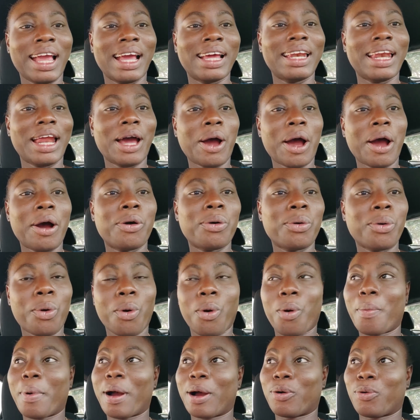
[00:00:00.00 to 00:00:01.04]
Now I'll
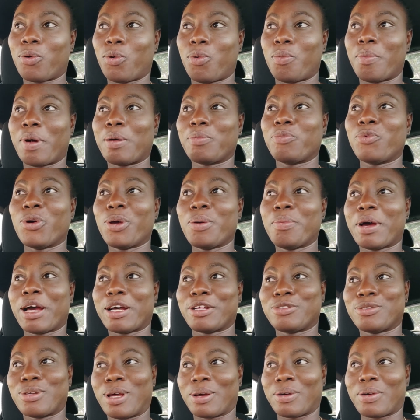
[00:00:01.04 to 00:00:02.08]
go back home. I'm going back
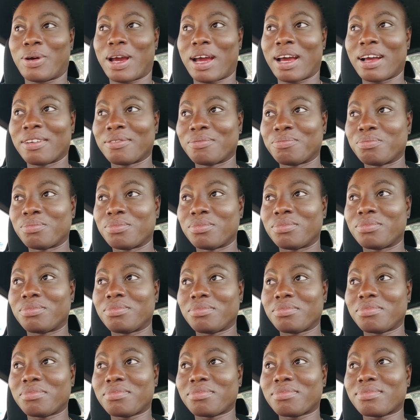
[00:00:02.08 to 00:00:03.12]
to Accra
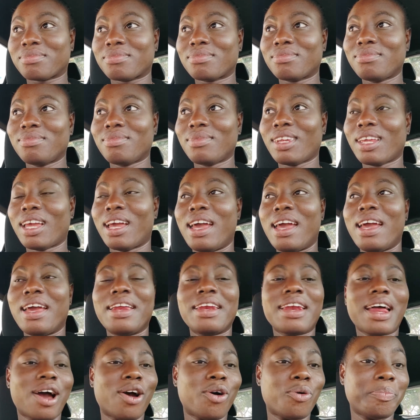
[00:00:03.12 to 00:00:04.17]

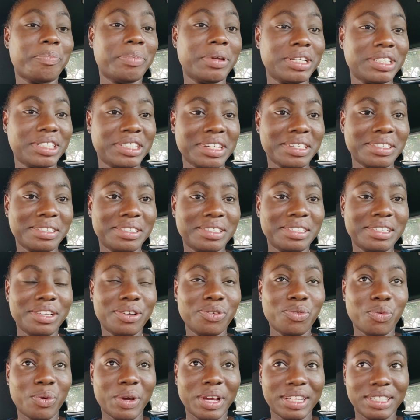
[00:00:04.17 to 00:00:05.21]
and I'll patiently
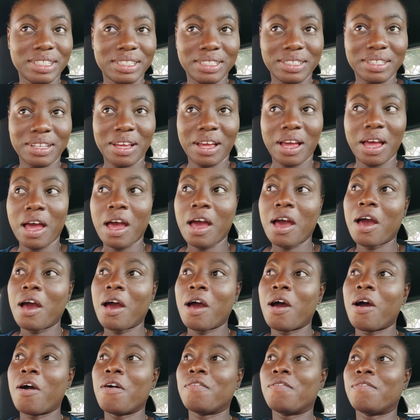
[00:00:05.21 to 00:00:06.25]
wait
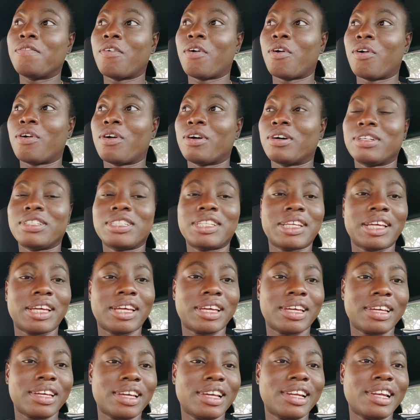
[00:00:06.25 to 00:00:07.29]
for
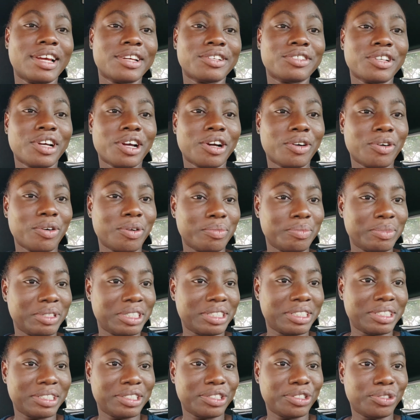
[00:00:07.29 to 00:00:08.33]
the electoral
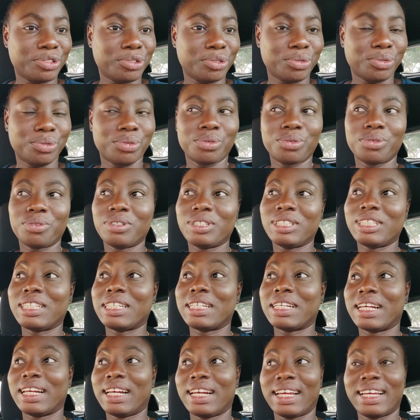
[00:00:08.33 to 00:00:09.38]
commission to
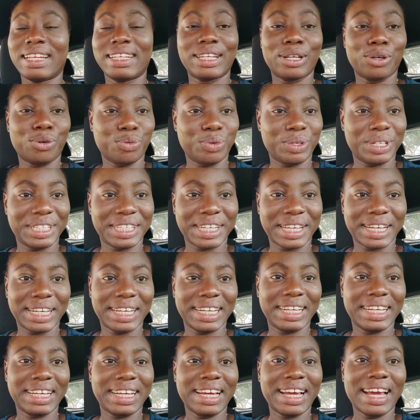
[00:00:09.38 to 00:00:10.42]
declare the winner.
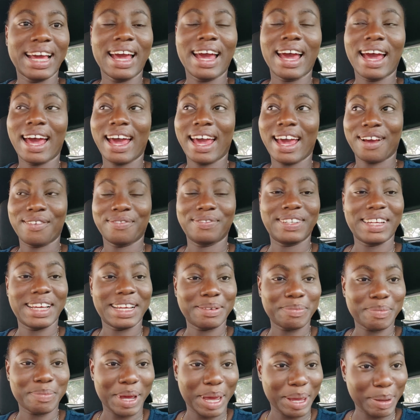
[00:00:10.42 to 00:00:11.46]
I have
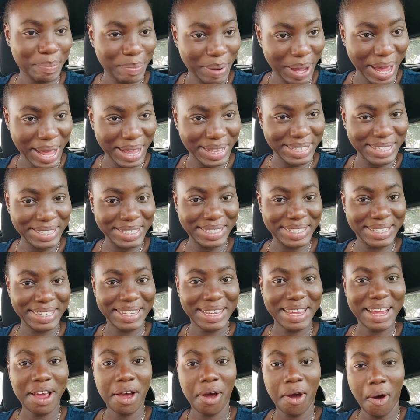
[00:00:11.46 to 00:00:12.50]
done my part
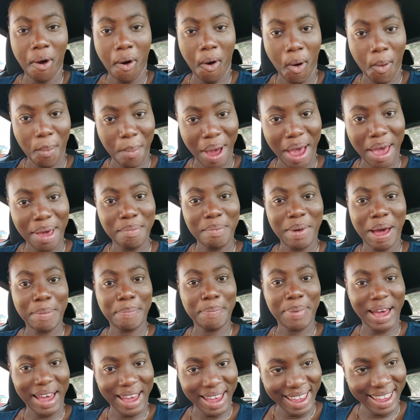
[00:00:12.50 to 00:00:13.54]
on my
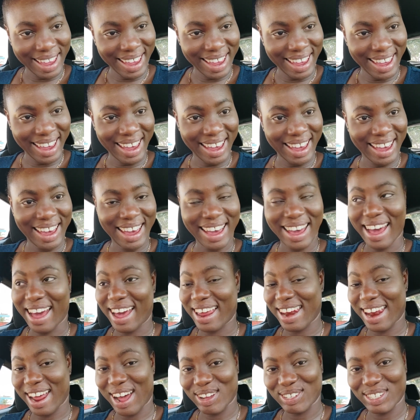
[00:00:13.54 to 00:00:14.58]
mappa
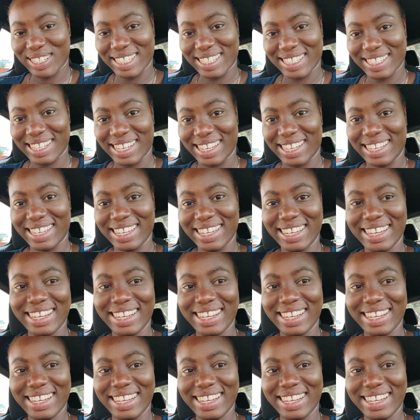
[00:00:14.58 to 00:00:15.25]
and I'll say